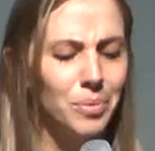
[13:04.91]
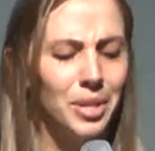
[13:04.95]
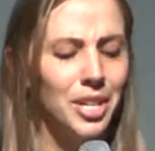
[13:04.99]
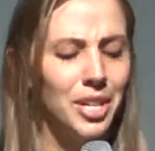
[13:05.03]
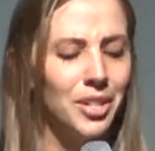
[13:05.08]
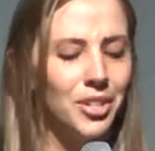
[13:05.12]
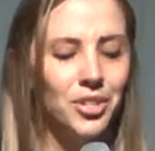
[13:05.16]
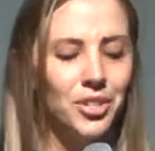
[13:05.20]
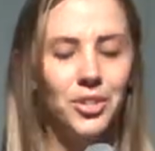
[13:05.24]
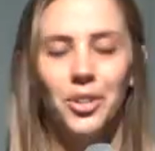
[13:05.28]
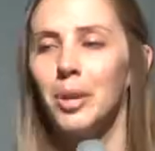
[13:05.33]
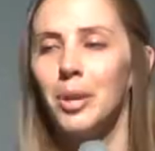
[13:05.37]

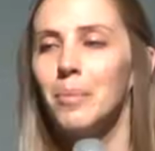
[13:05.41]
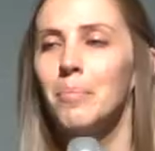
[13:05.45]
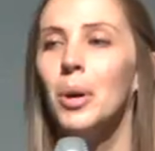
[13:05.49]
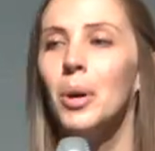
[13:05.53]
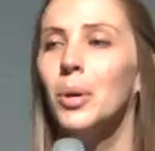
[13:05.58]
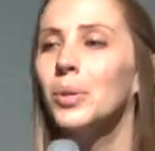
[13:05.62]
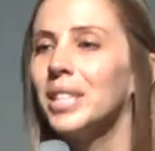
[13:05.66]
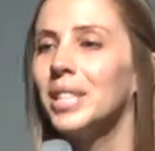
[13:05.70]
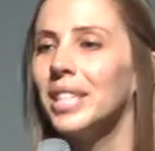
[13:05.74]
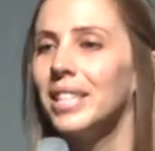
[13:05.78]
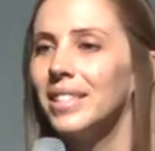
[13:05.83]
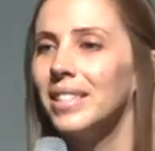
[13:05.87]
reassuring
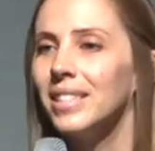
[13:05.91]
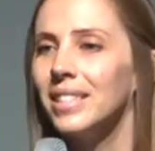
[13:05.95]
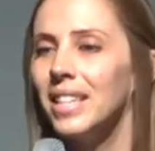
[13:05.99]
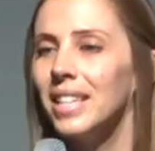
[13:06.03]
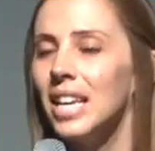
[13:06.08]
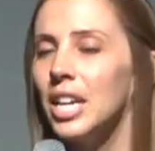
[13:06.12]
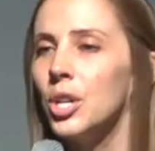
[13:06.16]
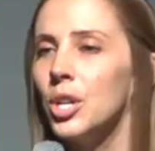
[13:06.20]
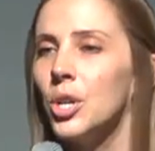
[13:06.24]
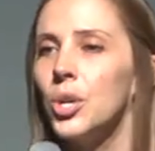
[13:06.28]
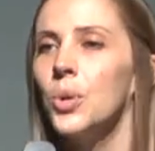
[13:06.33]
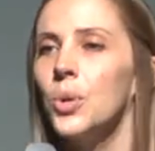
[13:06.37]
Moses
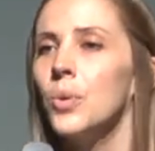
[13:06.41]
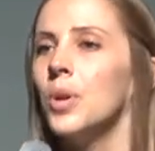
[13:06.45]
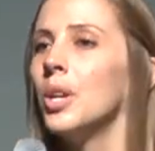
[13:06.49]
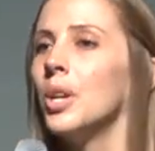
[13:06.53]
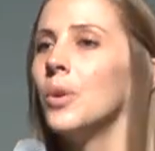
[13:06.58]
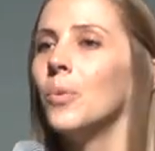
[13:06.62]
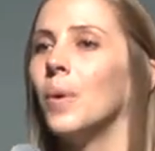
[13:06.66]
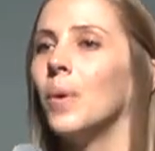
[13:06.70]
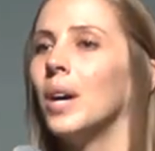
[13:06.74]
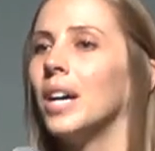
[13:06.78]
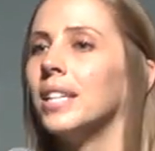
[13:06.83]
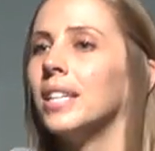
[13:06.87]
in who he
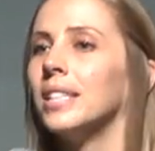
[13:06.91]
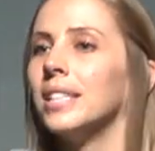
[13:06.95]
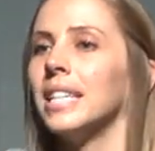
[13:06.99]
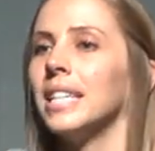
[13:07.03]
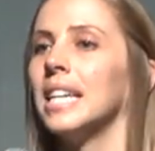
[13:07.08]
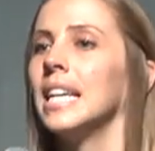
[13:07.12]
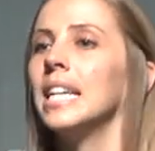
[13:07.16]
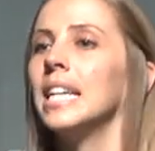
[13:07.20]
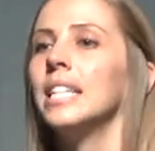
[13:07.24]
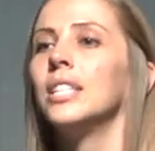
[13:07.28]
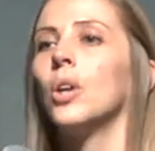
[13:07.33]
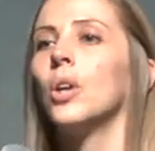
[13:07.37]
was
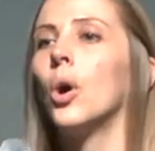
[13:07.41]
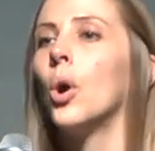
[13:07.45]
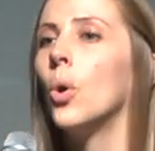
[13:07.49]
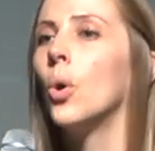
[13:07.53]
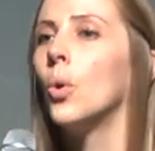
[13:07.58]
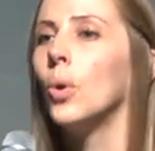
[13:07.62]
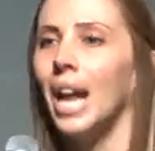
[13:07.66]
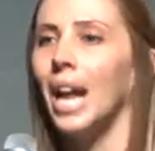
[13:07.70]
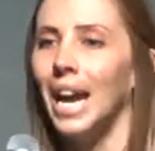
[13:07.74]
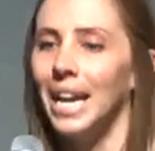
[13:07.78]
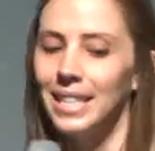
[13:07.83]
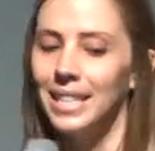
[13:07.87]
and his
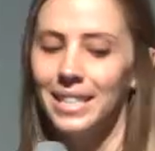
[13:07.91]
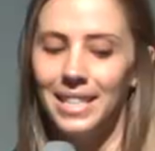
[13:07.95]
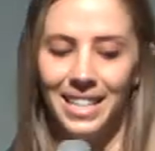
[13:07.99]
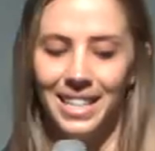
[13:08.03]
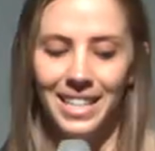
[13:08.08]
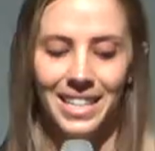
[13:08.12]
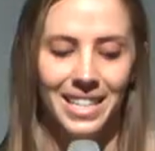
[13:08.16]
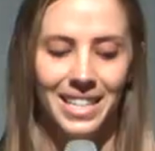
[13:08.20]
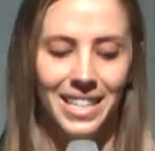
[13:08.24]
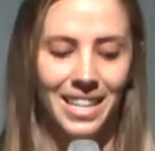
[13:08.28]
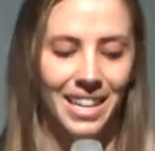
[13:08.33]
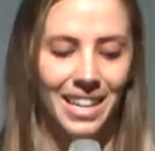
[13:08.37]
own
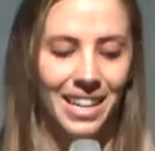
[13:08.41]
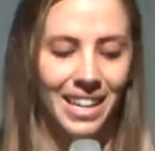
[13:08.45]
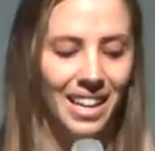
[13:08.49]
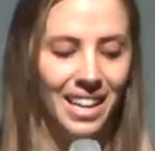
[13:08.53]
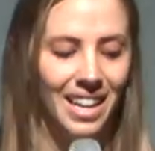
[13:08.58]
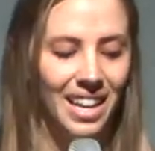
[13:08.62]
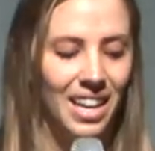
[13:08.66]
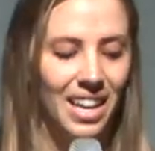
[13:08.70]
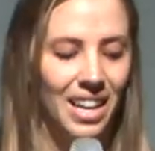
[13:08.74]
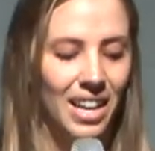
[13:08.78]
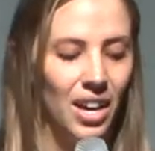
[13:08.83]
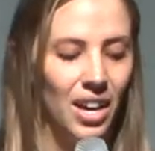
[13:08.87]
identity.